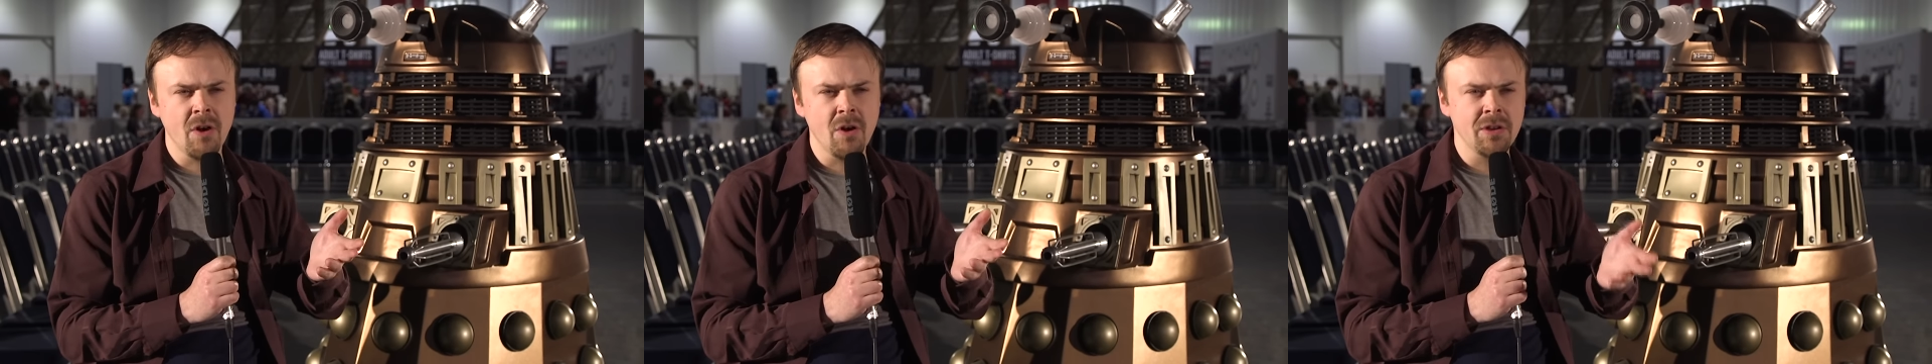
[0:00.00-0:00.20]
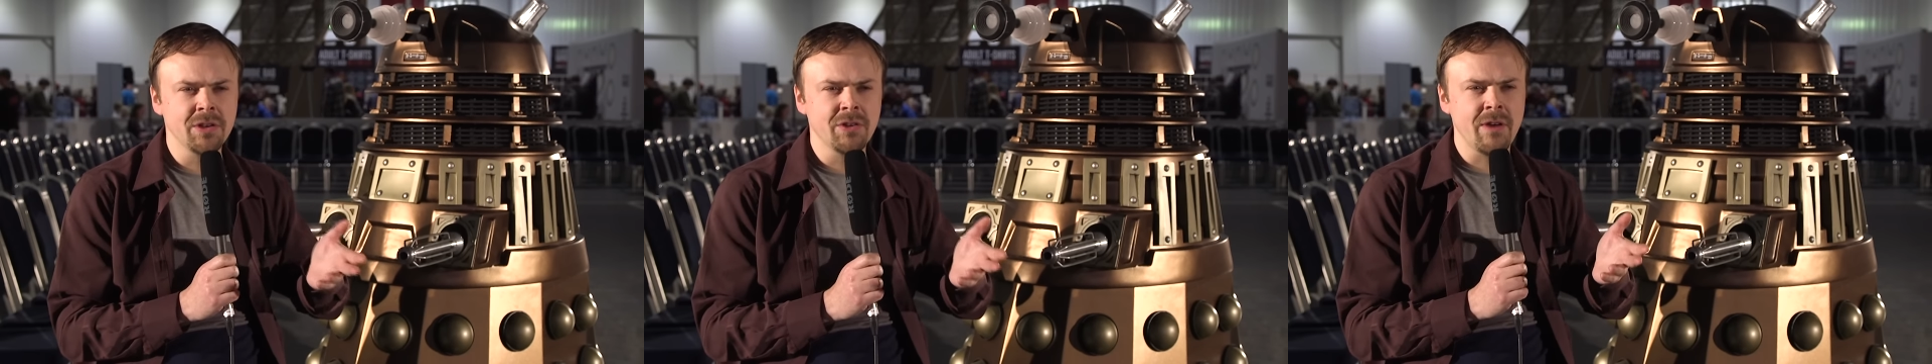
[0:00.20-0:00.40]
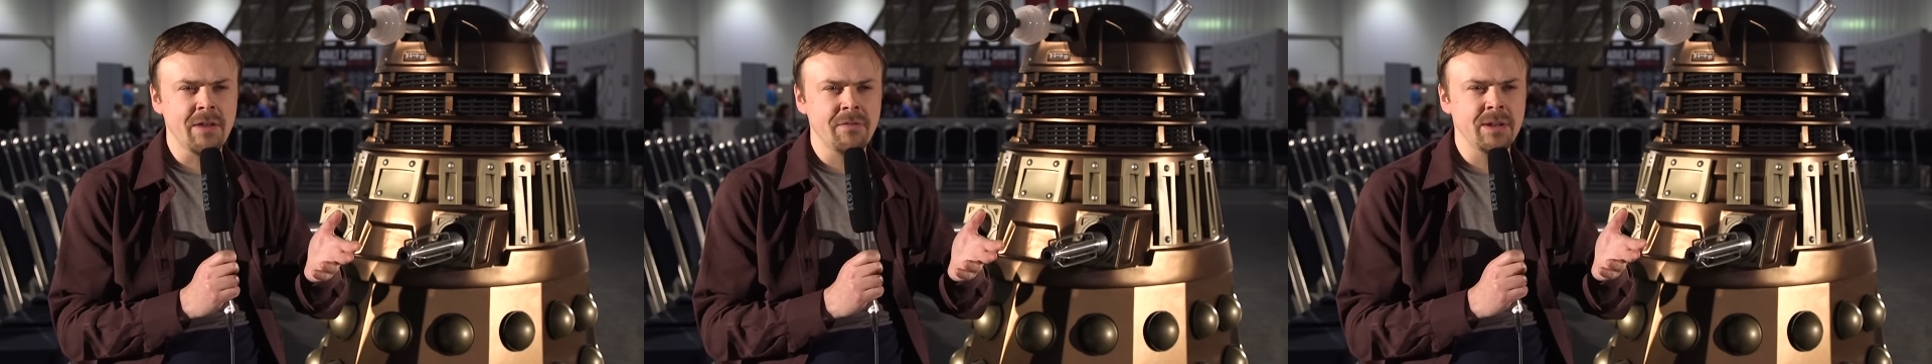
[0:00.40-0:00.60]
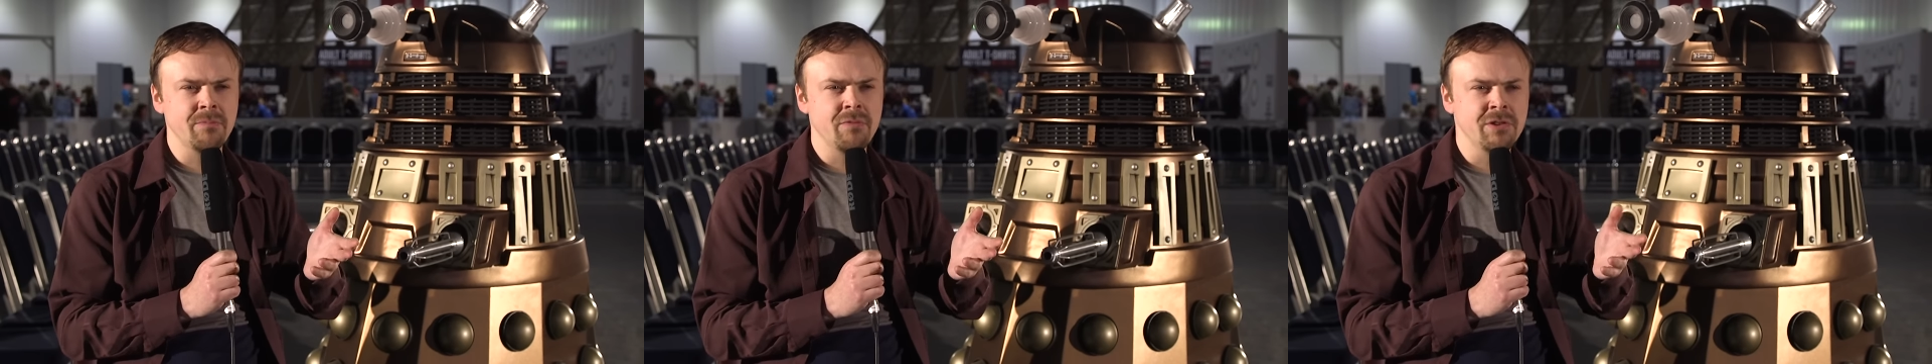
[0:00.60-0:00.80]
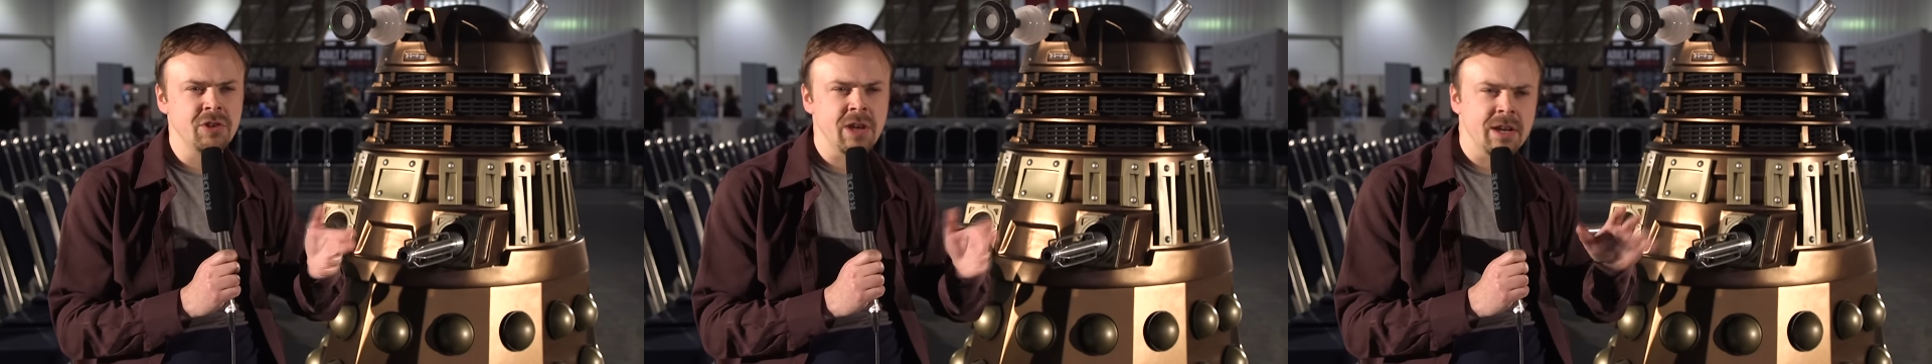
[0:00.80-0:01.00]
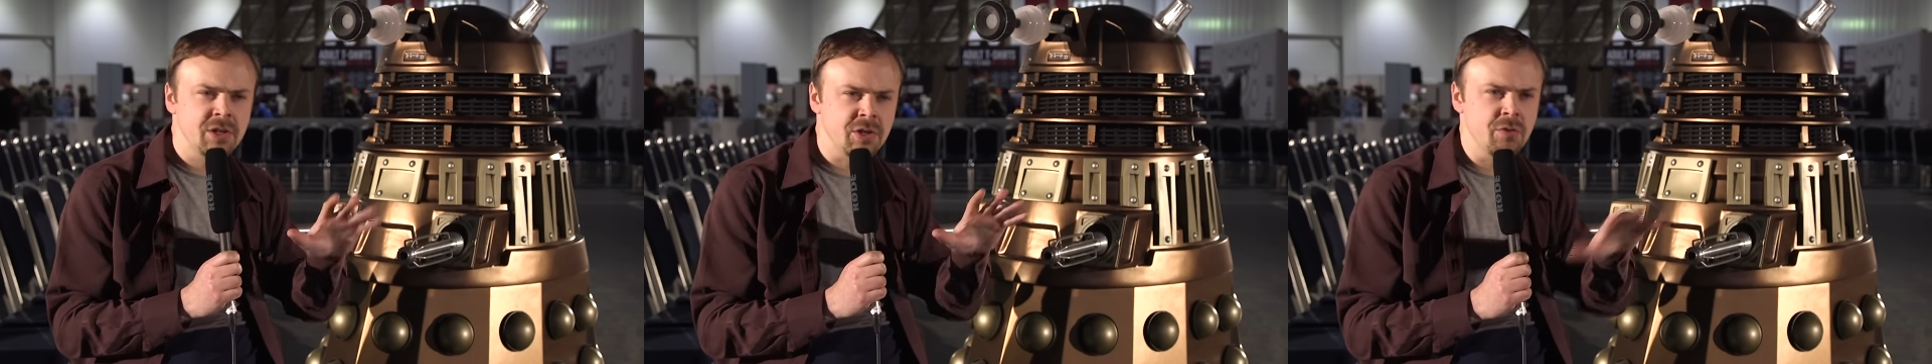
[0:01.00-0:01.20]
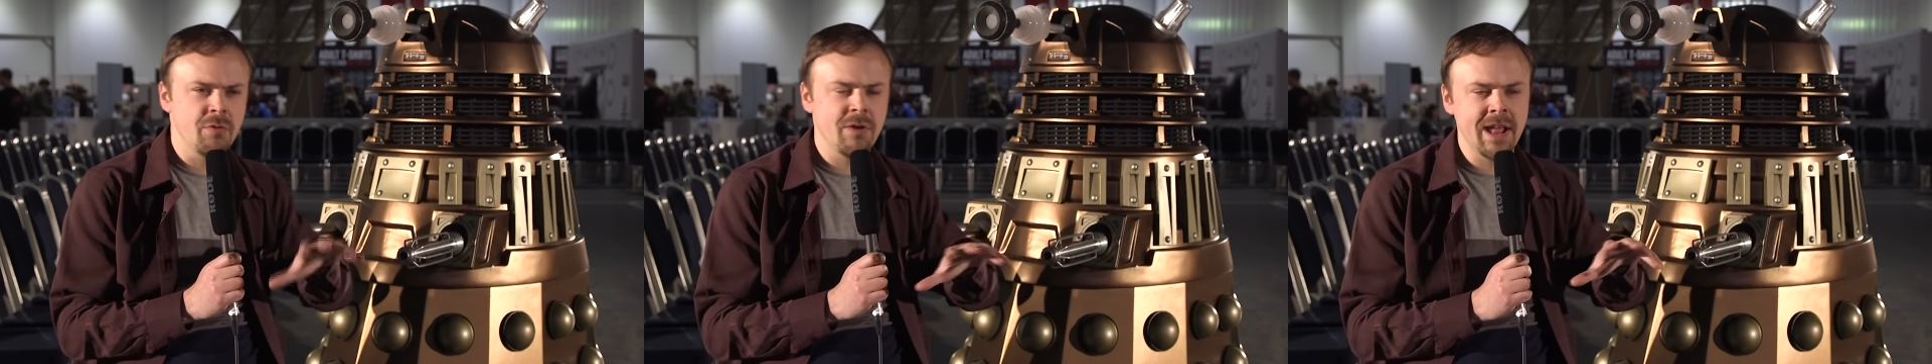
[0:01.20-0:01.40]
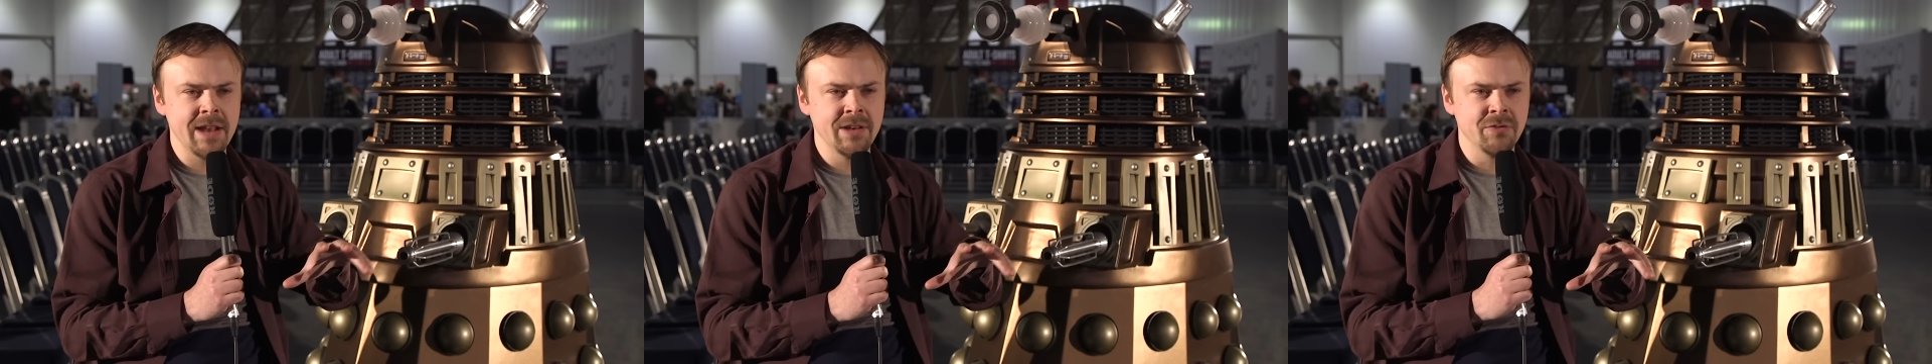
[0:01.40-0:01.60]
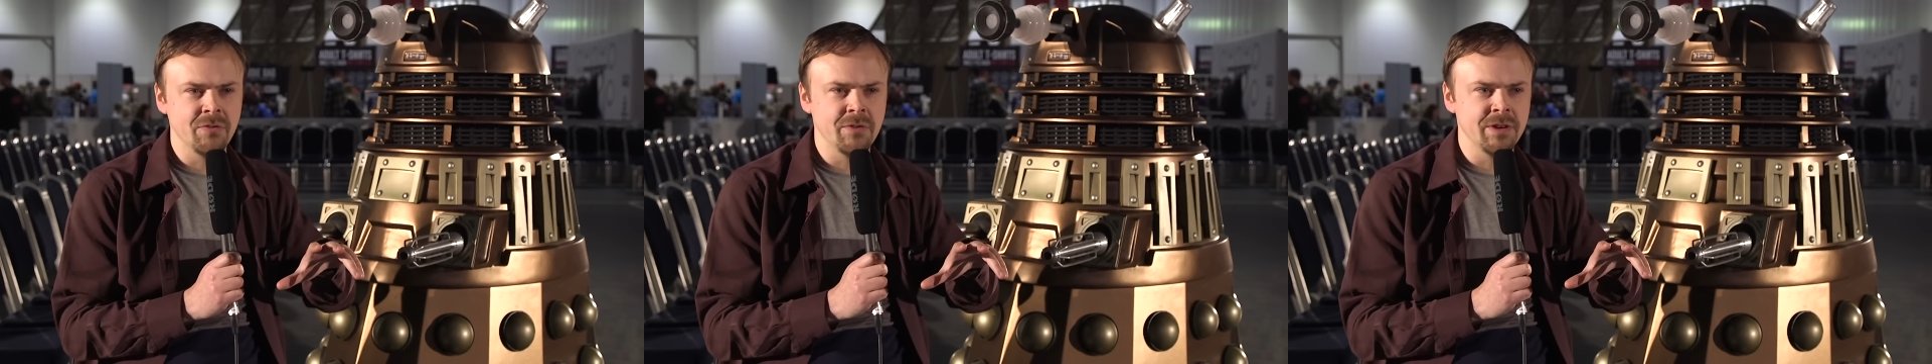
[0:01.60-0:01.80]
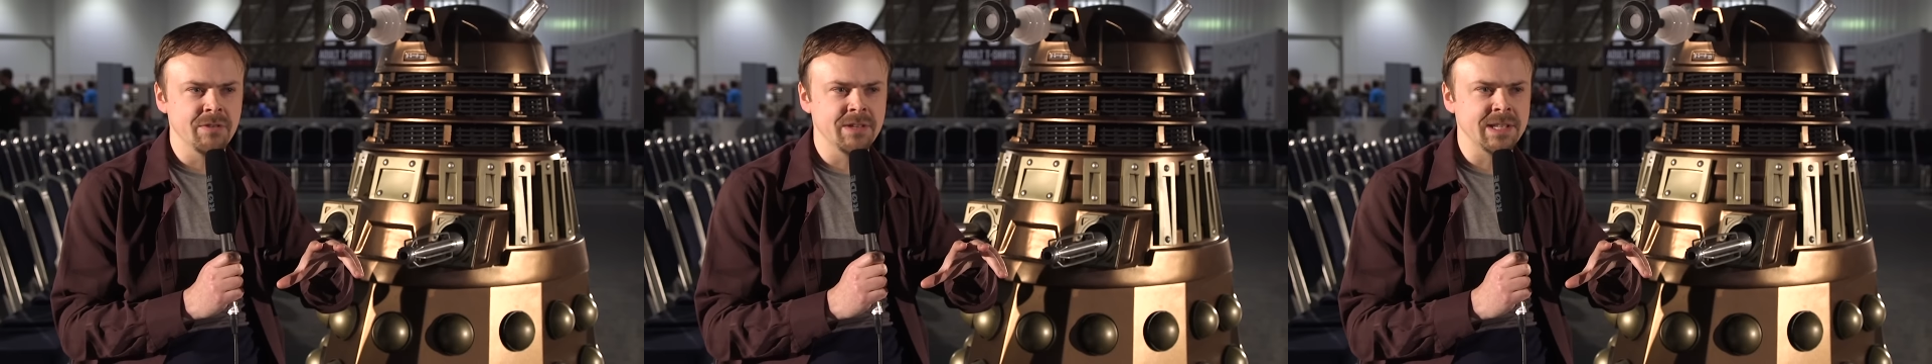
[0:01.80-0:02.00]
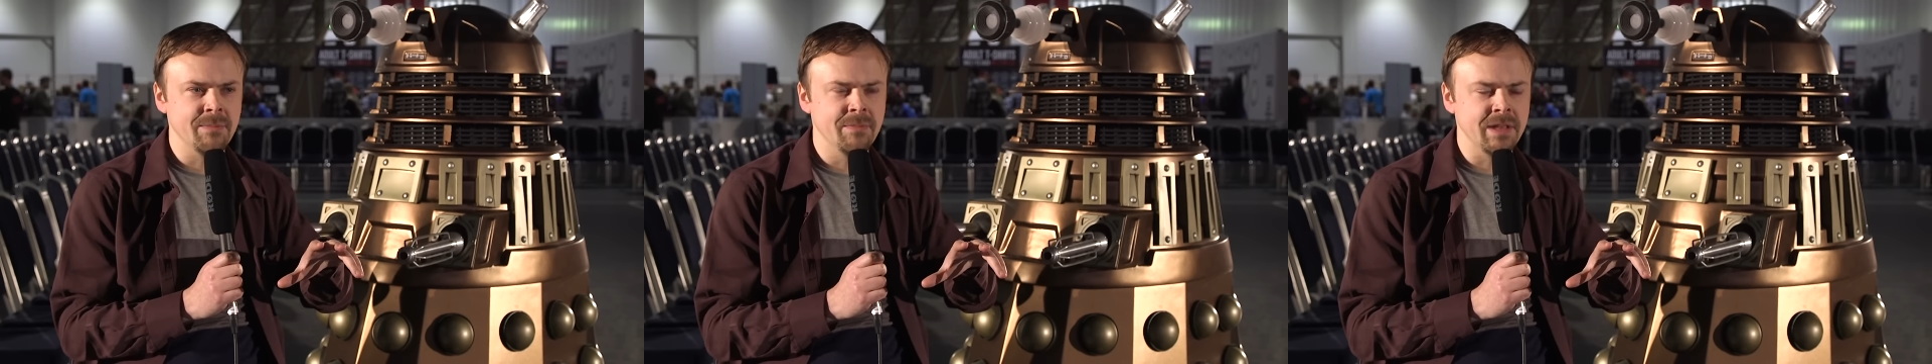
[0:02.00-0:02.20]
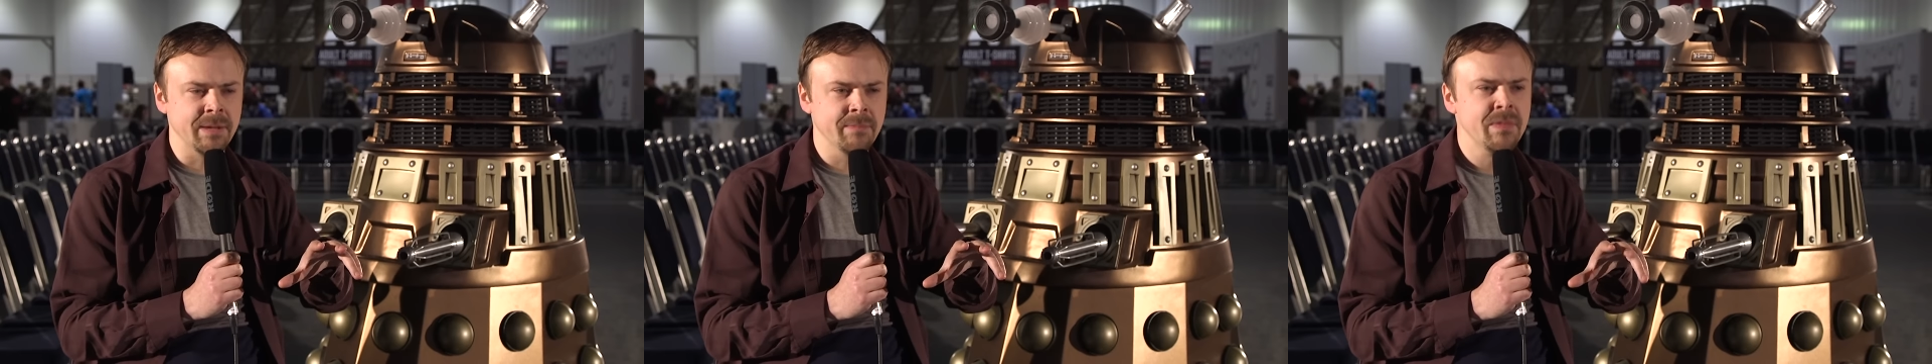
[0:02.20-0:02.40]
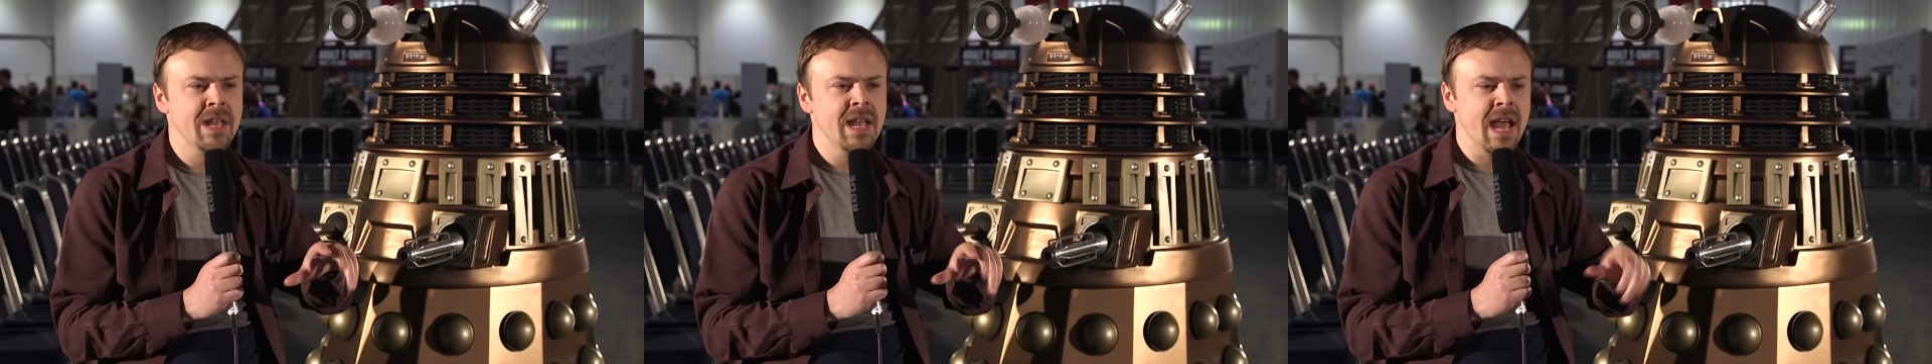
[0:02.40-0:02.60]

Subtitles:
holographic projection or an android or something,